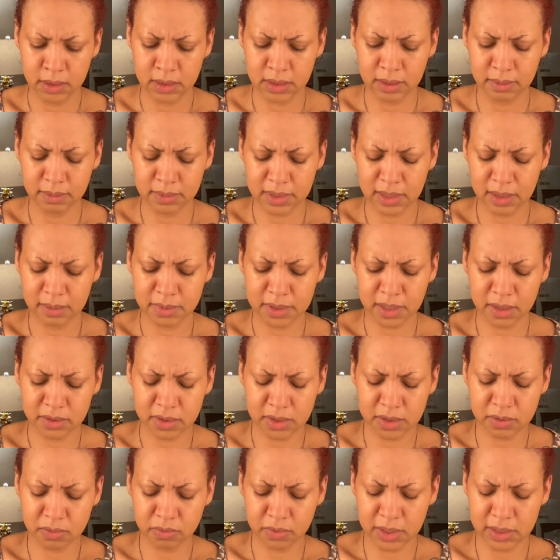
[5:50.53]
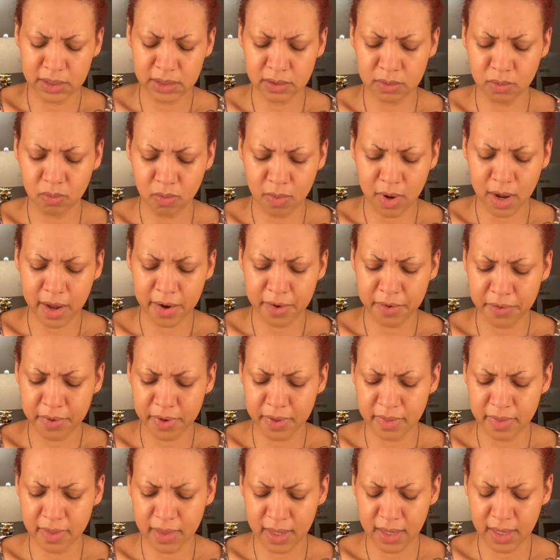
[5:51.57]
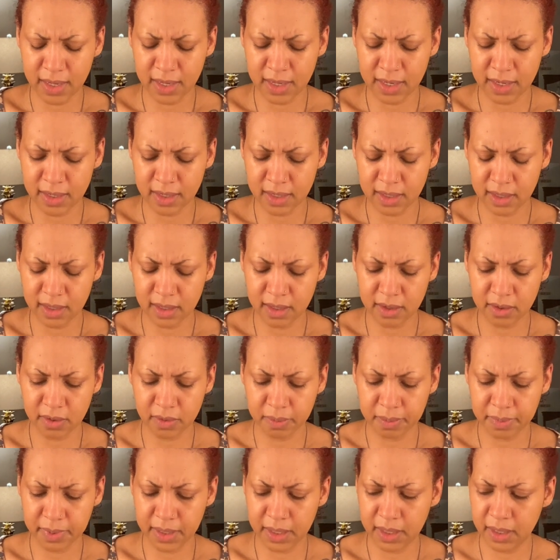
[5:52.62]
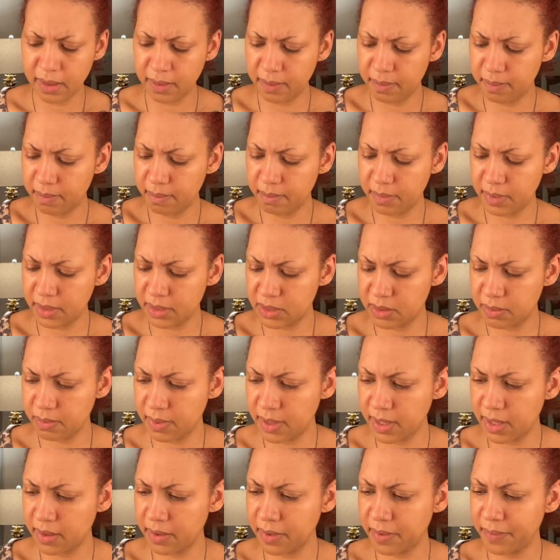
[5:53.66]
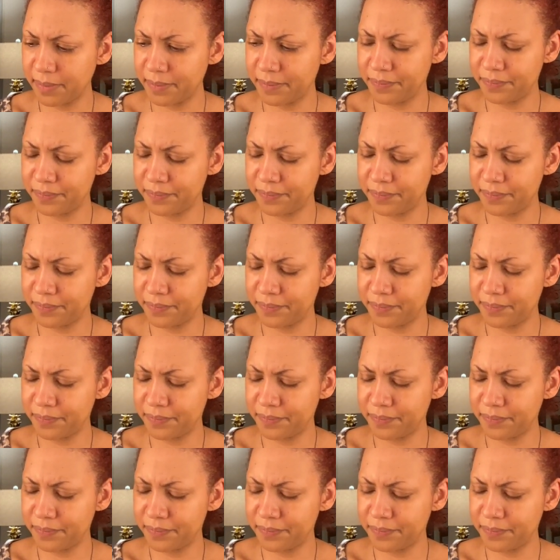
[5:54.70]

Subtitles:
Sometimes I'll just run some water in the end and it'll be much better.